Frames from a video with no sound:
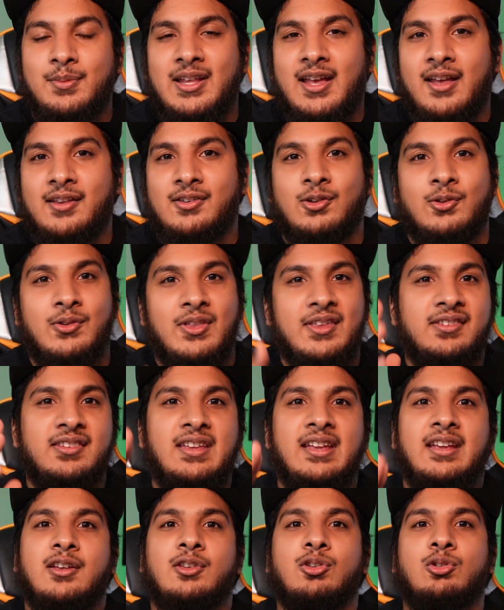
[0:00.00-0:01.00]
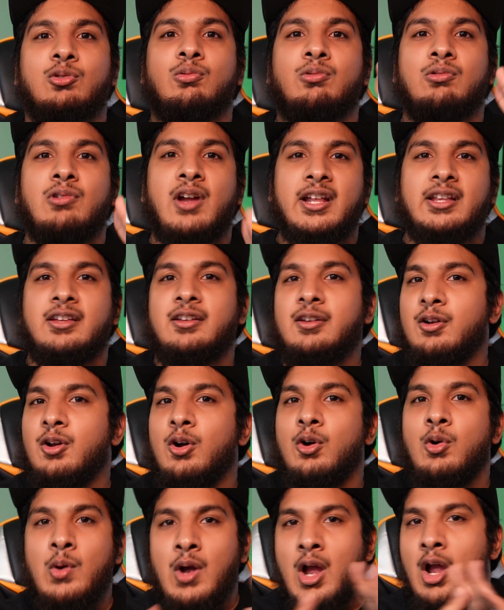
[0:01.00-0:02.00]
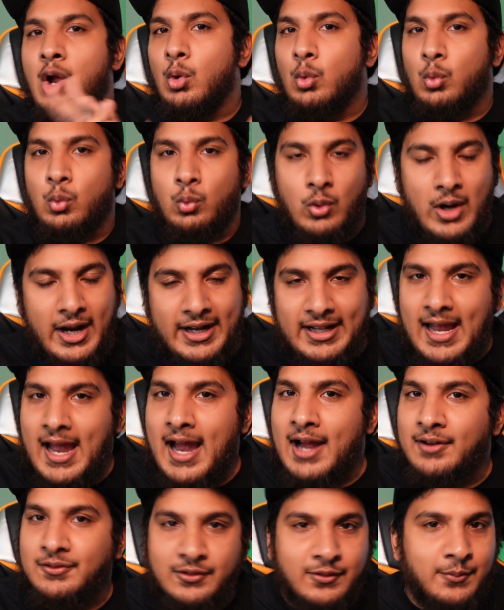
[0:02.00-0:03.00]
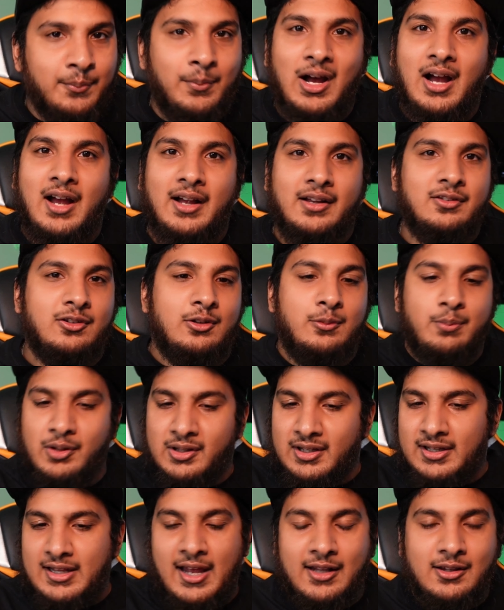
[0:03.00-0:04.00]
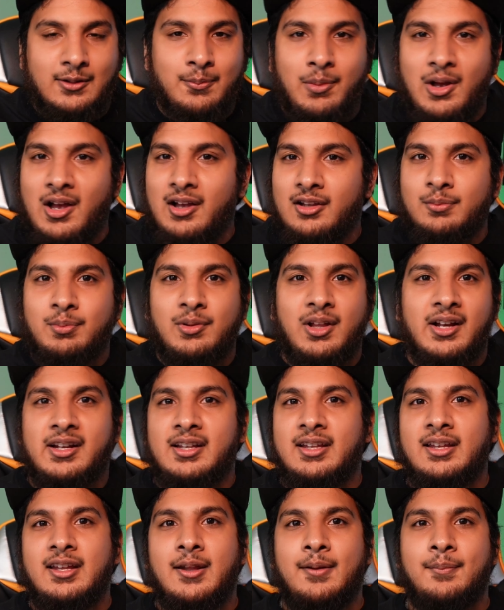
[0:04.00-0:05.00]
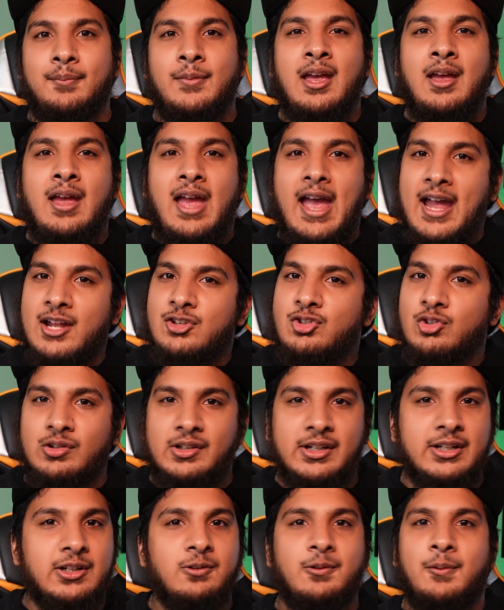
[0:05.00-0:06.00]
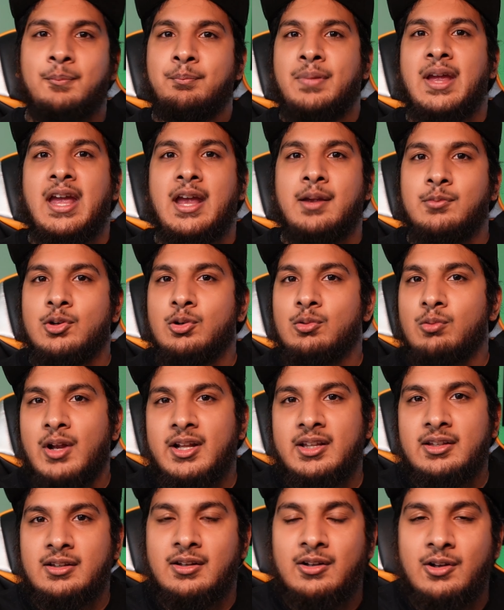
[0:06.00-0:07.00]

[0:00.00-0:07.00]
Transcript: it as. So this thing is ready to go right out of the box. You pull it out the box, plug it in, and add your litter, and bam, you're ready to